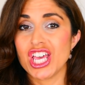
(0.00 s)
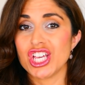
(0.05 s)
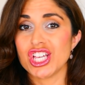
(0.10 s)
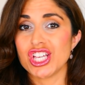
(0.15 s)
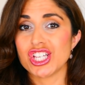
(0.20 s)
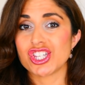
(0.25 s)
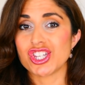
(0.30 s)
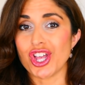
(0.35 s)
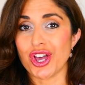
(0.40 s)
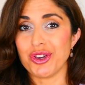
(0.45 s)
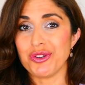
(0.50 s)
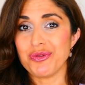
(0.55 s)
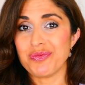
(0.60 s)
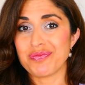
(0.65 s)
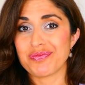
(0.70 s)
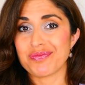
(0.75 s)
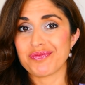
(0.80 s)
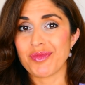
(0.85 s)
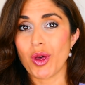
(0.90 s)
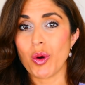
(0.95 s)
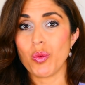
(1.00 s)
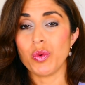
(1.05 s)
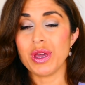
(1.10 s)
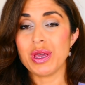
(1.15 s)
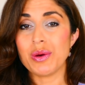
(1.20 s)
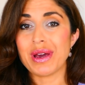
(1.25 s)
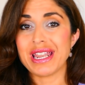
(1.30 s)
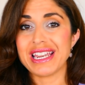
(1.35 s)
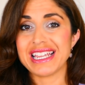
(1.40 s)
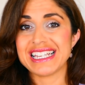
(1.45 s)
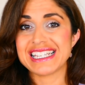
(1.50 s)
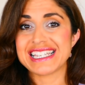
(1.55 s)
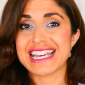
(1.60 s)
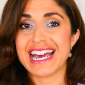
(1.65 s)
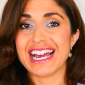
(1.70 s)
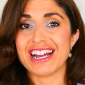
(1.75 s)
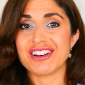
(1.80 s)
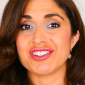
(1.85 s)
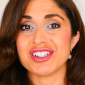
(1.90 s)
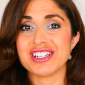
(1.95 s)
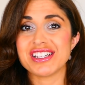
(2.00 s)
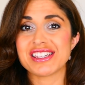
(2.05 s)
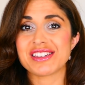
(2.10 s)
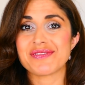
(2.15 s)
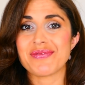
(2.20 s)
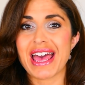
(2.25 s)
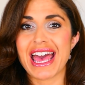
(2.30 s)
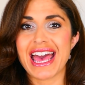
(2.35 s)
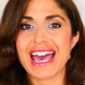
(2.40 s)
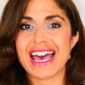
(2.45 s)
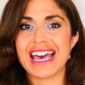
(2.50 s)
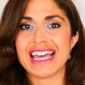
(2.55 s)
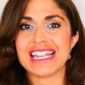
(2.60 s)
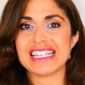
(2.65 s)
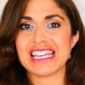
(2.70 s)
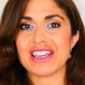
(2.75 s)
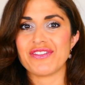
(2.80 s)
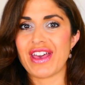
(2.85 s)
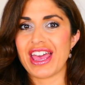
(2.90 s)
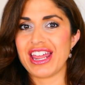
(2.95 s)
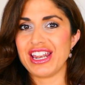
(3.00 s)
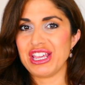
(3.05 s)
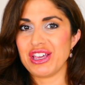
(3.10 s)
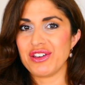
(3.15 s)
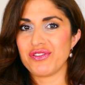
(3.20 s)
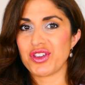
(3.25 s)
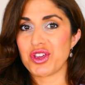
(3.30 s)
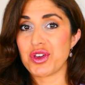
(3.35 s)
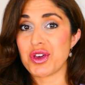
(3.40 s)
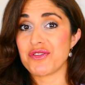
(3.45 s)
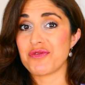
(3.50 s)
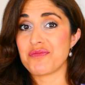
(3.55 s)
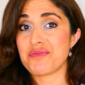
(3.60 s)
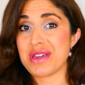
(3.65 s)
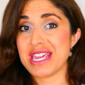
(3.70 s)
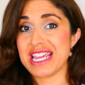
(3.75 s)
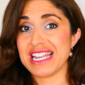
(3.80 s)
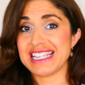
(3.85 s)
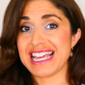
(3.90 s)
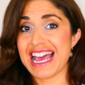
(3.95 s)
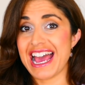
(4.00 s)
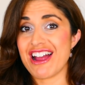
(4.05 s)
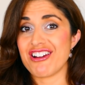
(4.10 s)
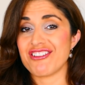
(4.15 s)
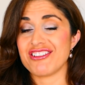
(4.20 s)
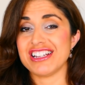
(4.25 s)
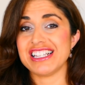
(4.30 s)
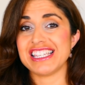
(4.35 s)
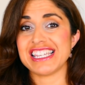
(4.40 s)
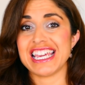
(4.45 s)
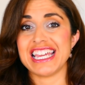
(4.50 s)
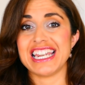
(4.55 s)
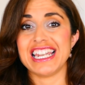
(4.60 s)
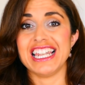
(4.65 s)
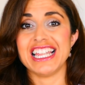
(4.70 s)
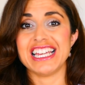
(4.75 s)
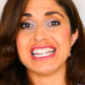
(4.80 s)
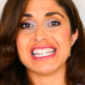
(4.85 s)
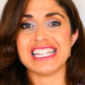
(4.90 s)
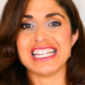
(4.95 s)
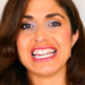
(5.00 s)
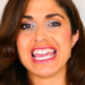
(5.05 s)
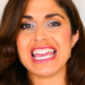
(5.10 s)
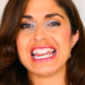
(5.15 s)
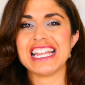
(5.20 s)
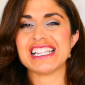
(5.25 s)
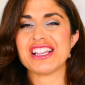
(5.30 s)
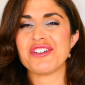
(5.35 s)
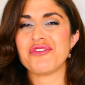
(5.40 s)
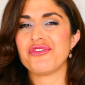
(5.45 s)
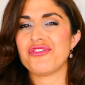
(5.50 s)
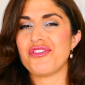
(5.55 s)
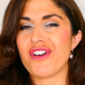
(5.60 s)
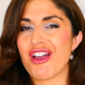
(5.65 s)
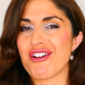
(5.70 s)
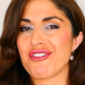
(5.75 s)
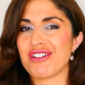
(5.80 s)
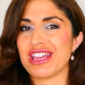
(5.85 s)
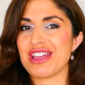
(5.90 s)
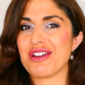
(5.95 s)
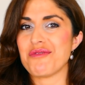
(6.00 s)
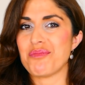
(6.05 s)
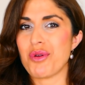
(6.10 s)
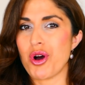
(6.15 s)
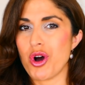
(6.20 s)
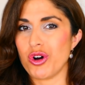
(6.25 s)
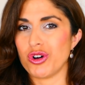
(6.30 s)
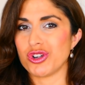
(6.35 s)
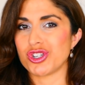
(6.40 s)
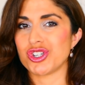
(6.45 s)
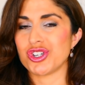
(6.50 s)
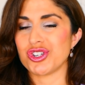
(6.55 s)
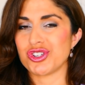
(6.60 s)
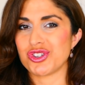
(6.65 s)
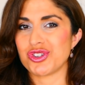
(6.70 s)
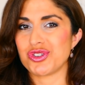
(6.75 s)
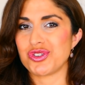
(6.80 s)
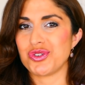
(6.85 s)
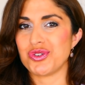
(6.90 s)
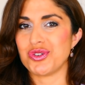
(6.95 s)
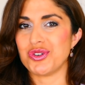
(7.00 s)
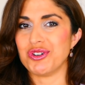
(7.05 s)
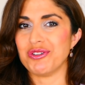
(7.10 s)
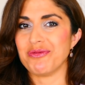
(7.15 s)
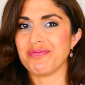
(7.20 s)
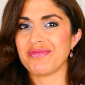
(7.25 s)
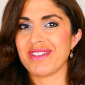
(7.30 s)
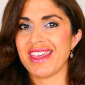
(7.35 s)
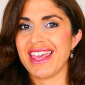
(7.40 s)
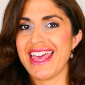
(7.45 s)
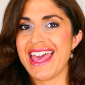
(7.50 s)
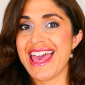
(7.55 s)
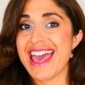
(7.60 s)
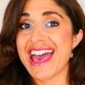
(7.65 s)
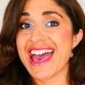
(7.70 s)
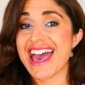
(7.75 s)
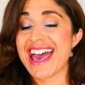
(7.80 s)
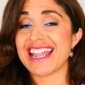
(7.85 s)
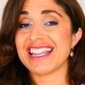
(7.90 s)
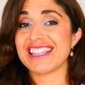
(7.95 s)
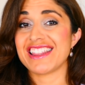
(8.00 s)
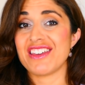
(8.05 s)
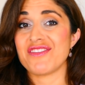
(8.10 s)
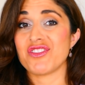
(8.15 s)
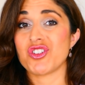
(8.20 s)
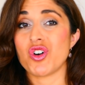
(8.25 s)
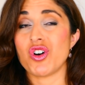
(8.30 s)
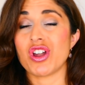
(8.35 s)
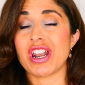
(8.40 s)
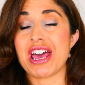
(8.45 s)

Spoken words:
So we went into Harrods, and if any of you have been to Harrods in London, it is a very posh store and they've got